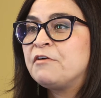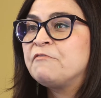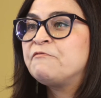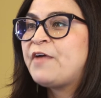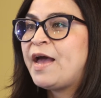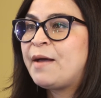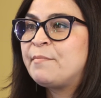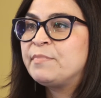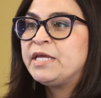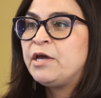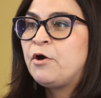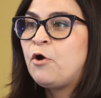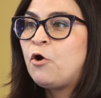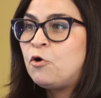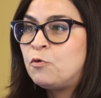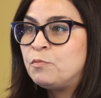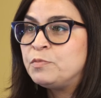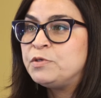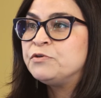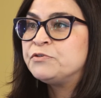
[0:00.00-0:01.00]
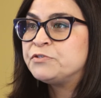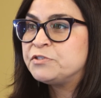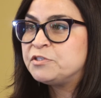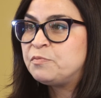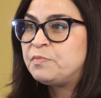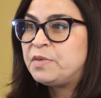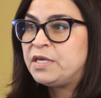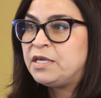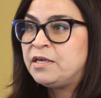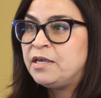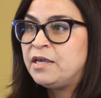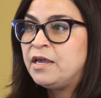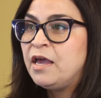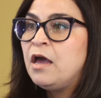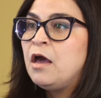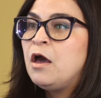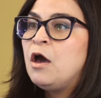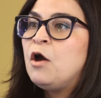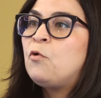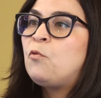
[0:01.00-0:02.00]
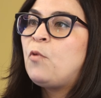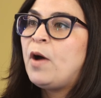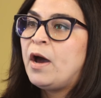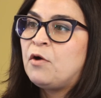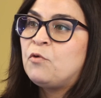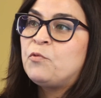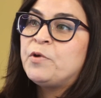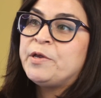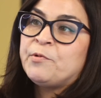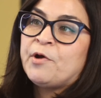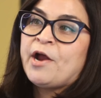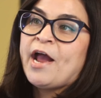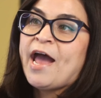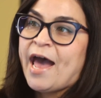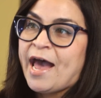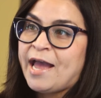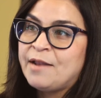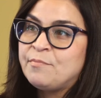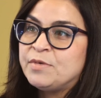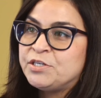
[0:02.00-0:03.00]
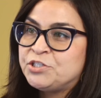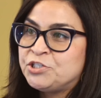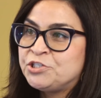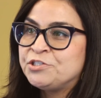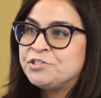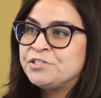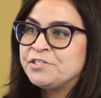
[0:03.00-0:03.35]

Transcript: a family home used to be while we were at Mission